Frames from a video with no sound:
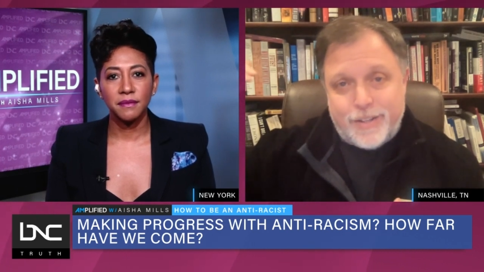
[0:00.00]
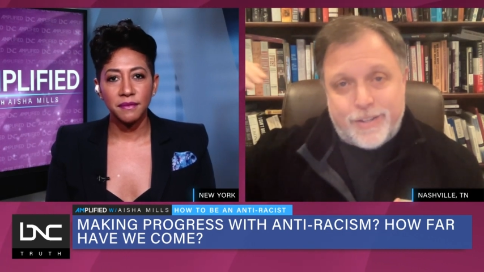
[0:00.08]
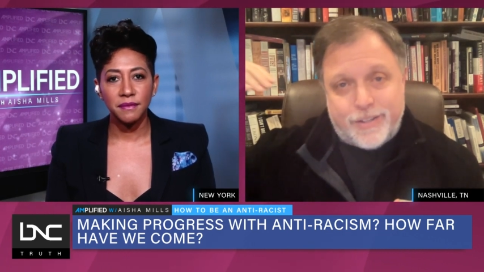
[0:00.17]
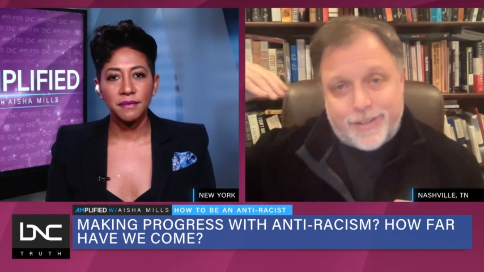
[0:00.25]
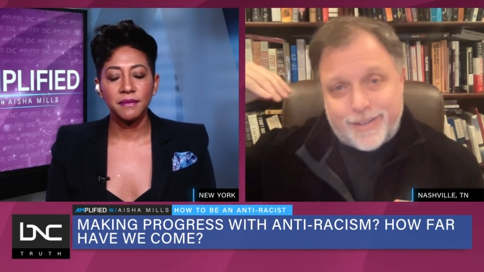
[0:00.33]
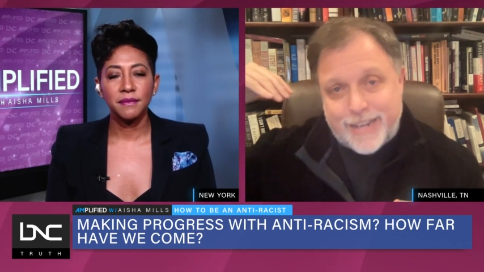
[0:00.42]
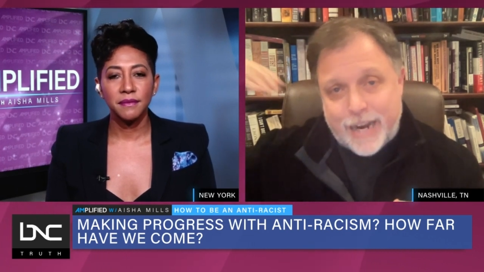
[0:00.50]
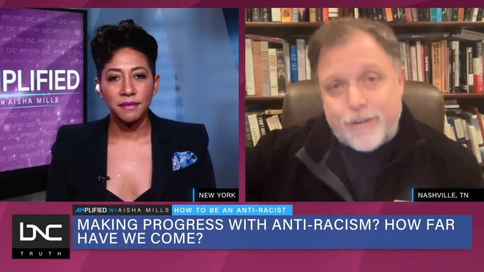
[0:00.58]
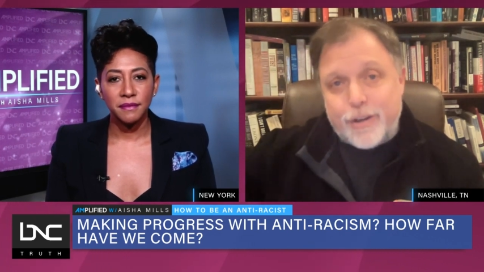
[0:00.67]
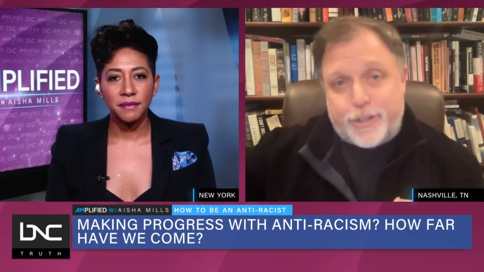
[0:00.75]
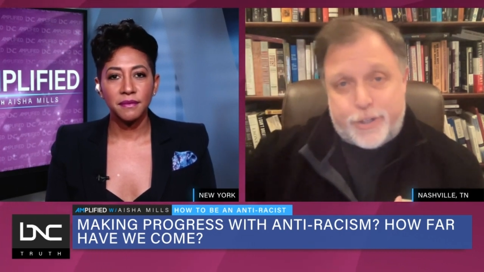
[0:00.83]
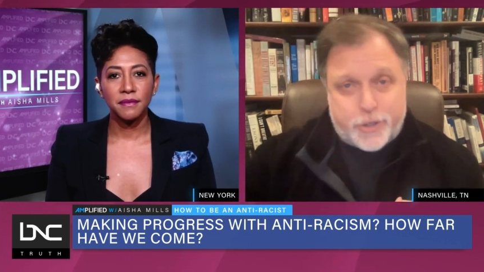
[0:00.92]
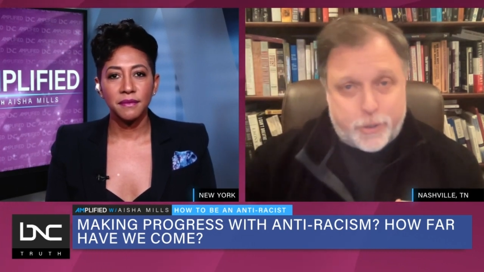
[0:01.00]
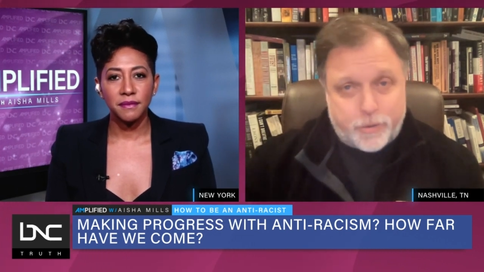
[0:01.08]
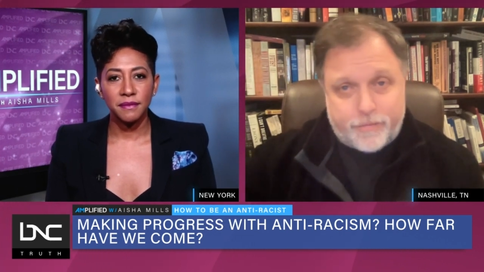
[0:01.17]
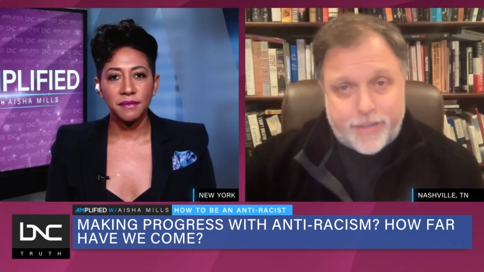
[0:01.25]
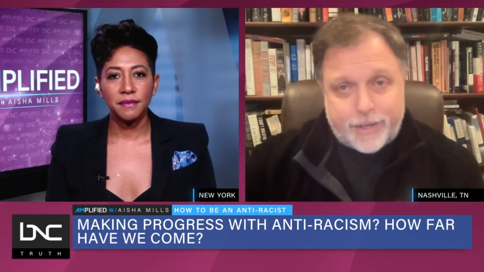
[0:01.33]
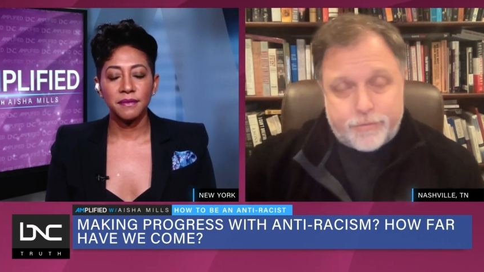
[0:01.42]
Speaker 1: to the caricature
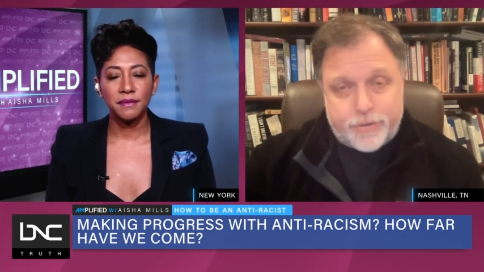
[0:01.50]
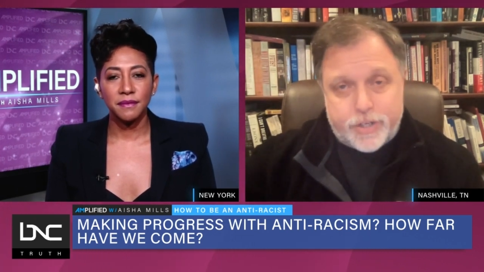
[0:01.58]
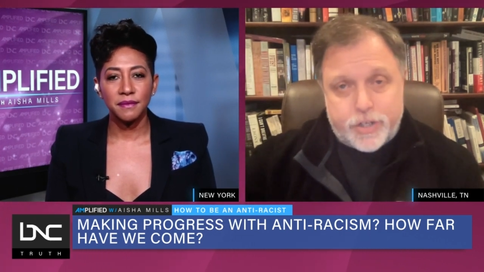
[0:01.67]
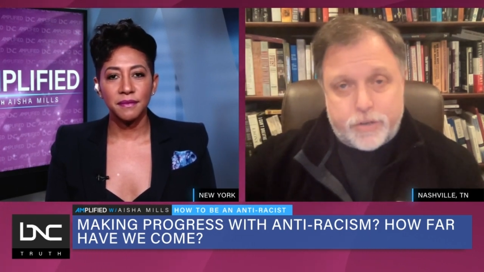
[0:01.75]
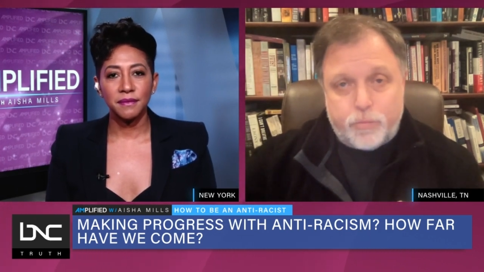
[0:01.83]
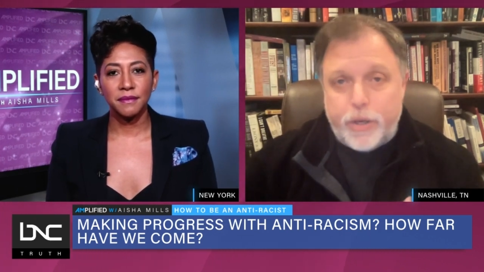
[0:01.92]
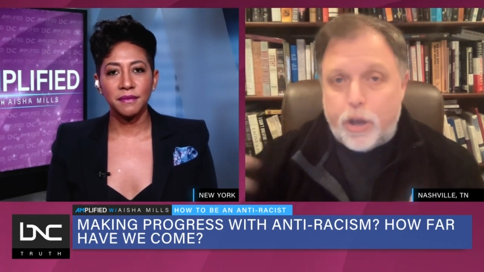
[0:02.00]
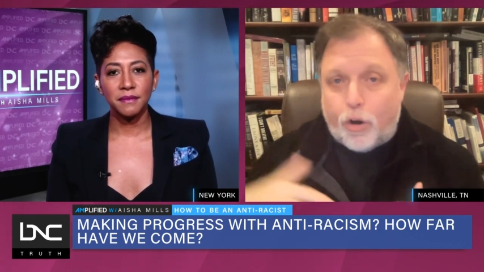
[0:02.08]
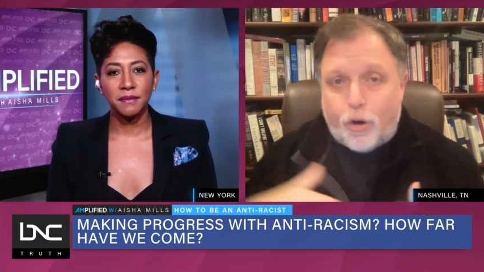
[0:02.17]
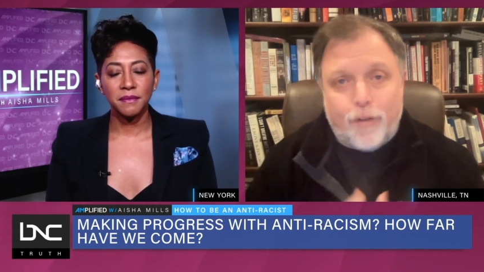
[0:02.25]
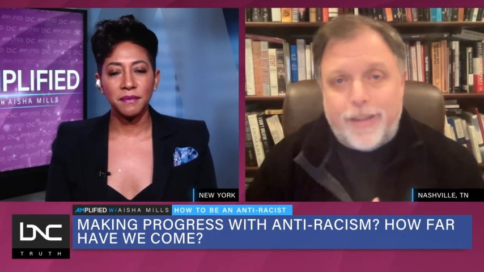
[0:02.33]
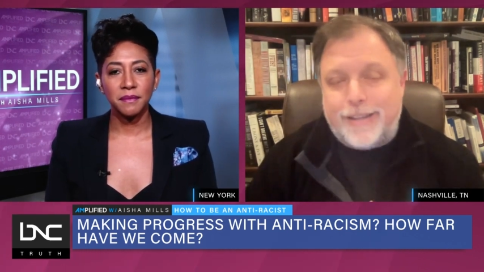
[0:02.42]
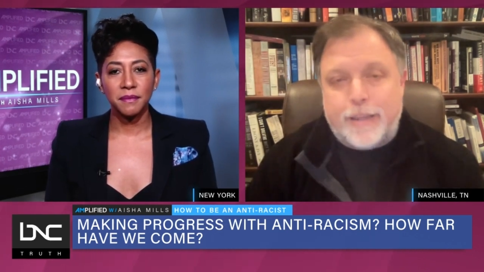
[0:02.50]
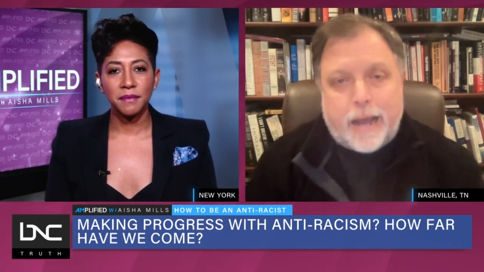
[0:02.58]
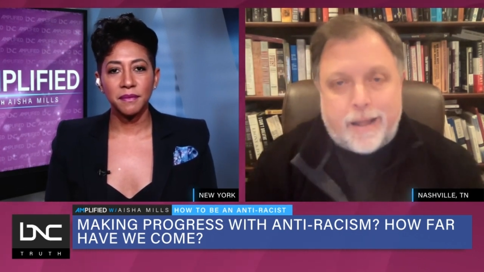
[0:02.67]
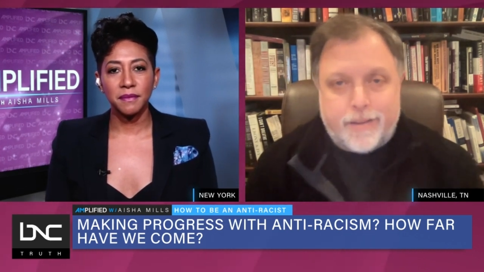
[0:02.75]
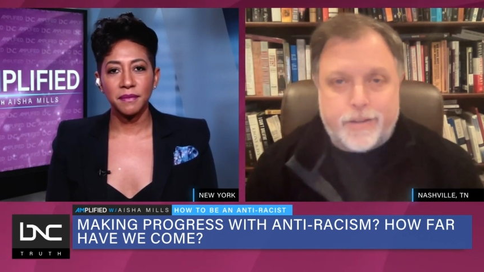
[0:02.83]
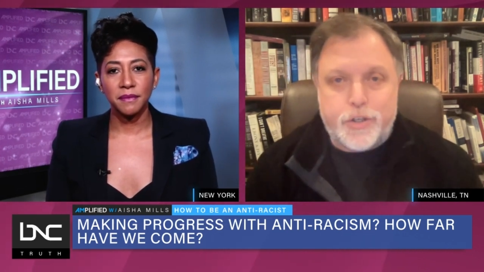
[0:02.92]
of that tradition, we all
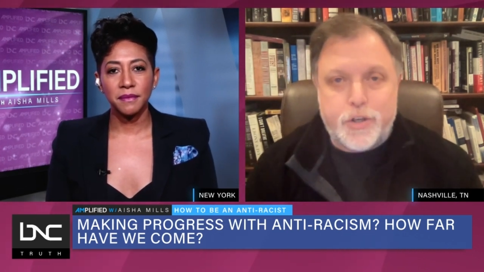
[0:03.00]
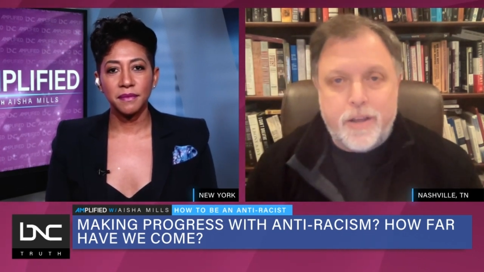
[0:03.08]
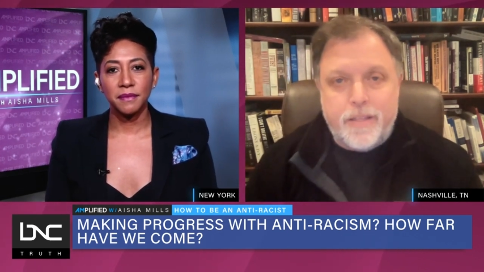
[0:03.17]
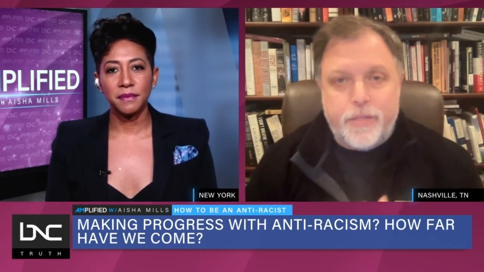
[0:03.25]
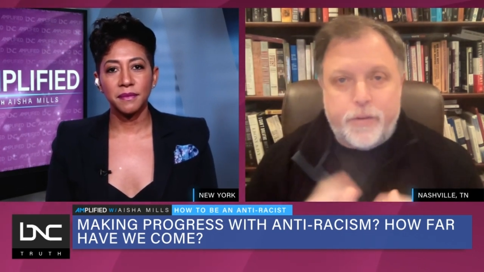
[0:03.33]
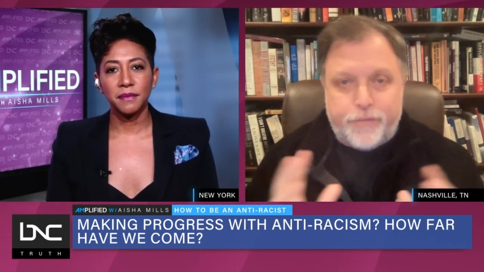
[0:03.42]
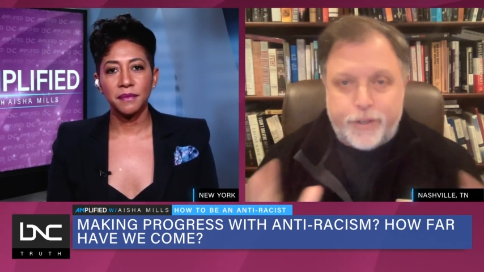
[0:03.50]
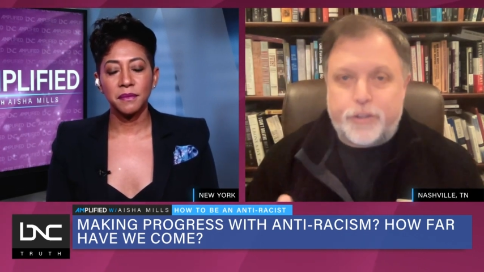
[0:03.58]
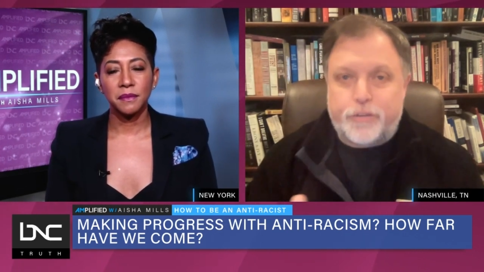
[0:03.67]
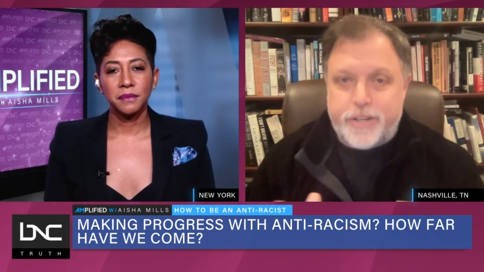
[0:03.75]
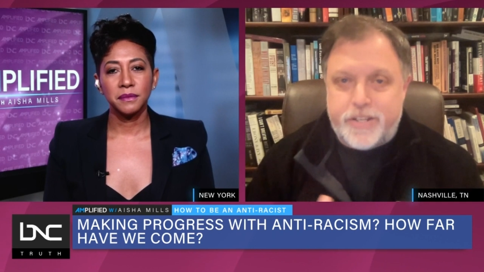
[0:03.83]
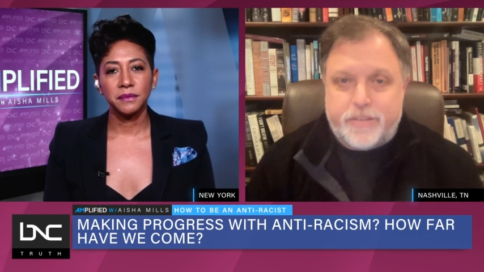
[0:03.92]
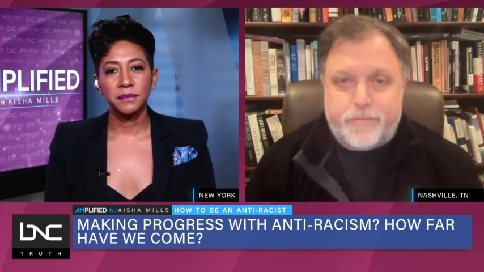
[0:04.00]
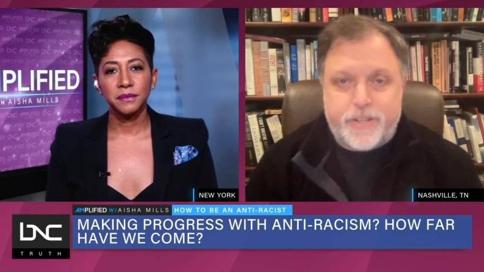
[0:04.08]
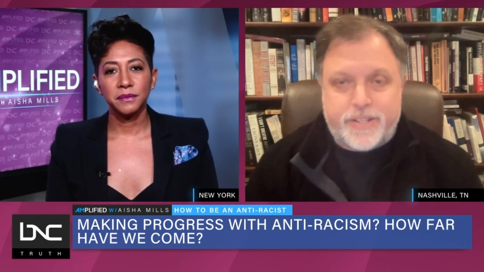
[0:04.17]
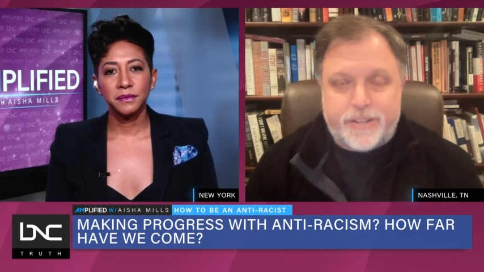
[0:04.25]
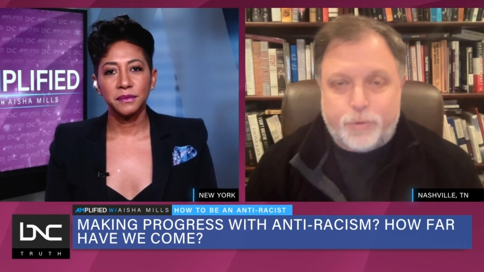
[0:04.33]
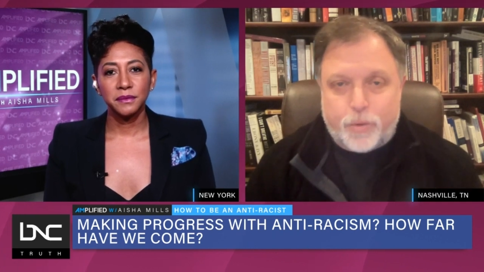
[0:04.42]
acknowledge the victories of the
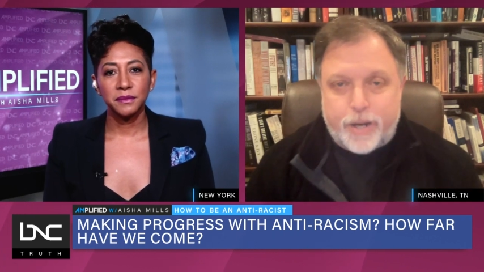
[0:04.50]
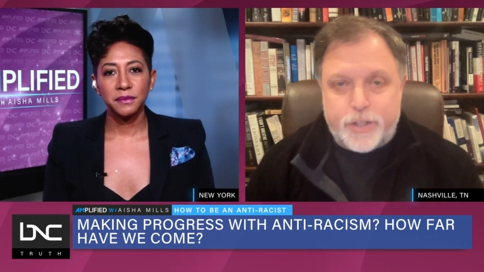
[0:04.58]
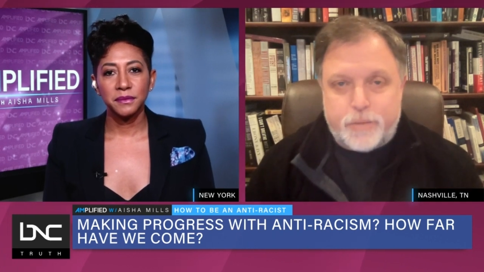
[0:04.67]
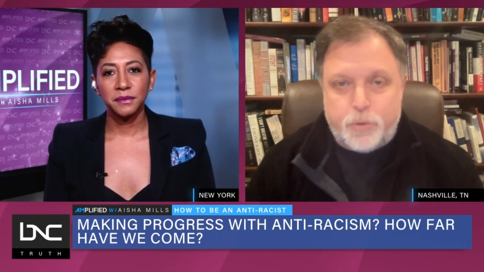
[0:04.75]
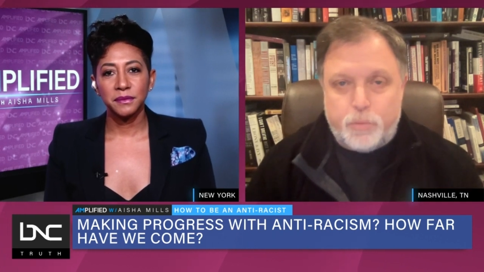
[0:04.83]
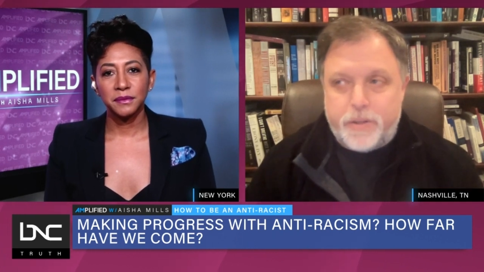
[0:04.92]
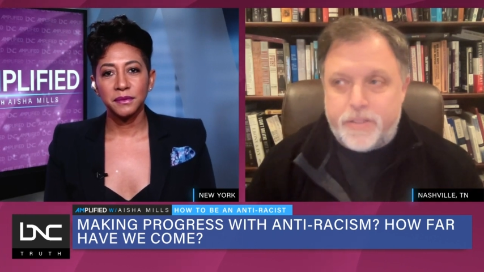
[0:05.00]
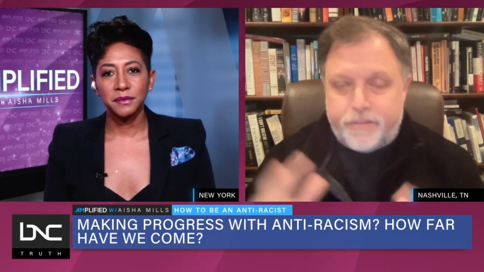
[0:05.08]
civil rights movement,